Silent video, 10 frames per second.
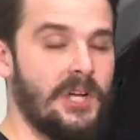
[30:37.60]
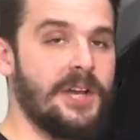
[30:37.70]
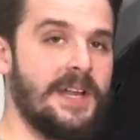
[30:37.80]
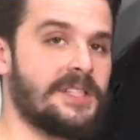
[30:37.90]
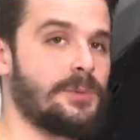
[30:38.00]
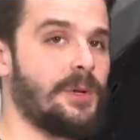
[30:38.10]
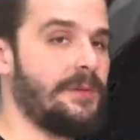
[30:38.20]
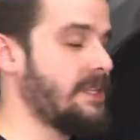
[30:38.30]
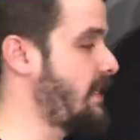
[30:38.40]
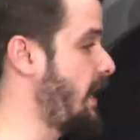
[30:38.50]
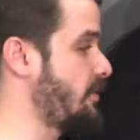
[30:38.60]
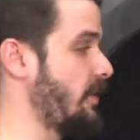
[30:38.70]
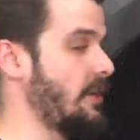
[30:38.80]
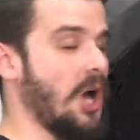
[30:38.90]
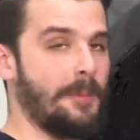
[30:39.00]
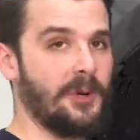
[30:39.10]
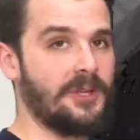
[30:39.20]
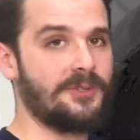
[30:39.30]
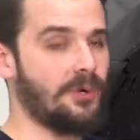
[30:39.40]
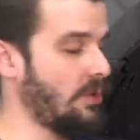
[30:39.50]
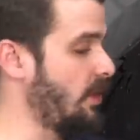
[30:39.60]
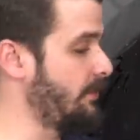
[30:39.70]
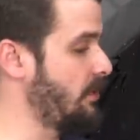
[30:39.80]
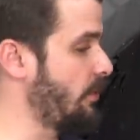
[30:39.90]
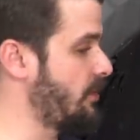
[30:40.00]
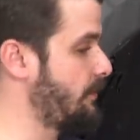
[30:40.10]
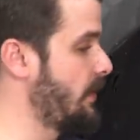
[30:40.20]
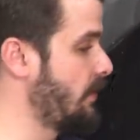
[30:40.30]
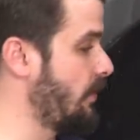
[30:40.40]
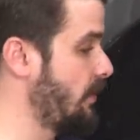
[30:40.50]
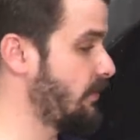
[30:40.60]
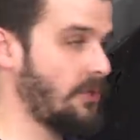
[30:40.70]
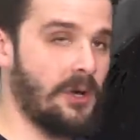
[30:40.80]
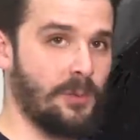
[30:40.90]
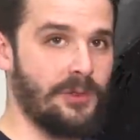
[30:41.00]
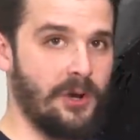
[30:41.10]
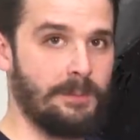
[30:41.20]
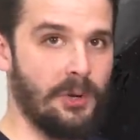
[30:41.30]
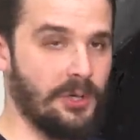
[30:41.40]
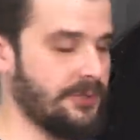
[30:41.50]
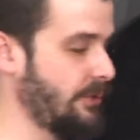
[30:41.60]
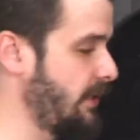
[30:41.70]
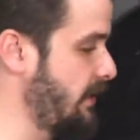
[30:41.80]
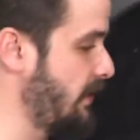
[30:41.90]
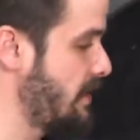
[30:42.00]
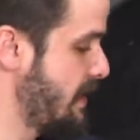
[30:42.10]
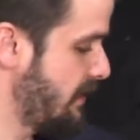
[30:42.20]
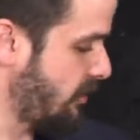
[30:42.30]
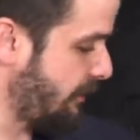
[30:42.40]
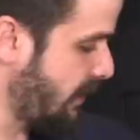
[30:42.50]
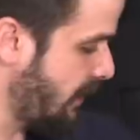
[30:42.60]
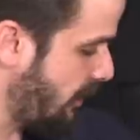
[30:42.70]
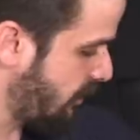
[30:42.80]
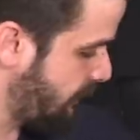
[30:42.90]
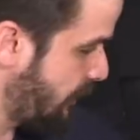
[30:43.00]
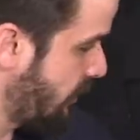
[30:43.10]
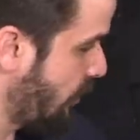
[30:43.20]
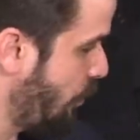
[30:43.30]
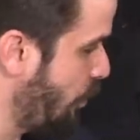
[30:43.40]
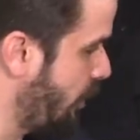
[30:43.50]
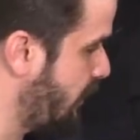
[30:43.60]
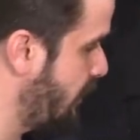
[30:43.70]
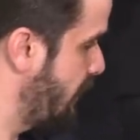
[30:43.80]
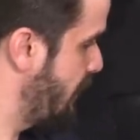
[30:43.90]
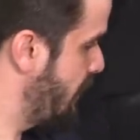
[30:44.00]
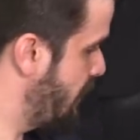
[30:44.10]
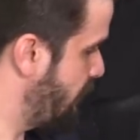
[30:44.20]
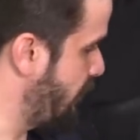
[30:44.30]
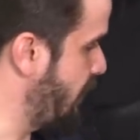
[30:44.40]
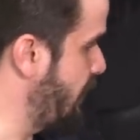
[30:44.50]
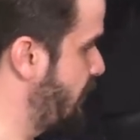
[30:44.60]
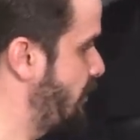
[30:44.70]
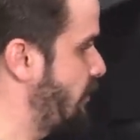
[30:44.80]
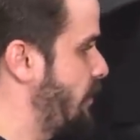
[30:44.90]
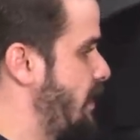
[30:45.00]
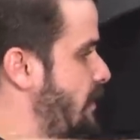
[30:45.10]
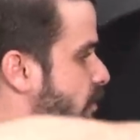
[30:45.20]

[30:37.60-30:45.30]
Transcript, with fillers: All right, next we're gonna reattach our upper control arm to our spindle, starting with our ball joint here. So I'm gonna get our spindle worked right into the